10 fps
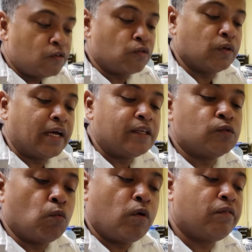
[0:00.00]
So that
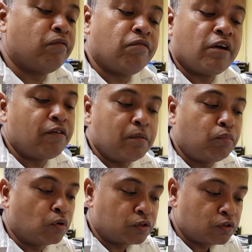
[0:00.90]
is one very
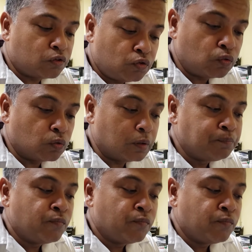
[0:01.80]
important tool.